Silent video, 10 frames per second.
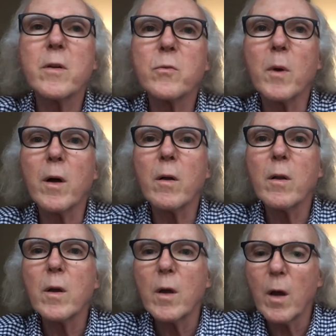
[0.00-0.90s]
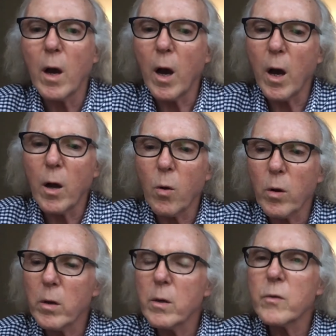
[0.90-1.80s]
as well,
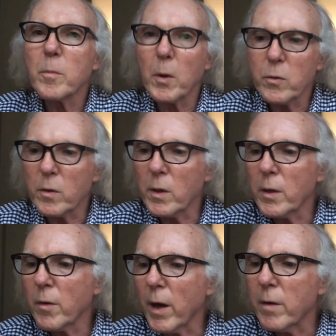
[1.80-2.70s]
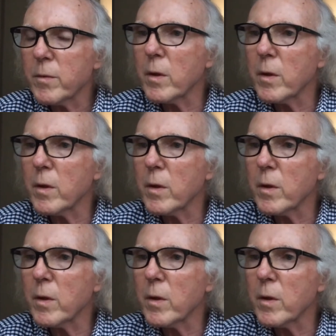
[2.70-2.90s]
or supposedly craft.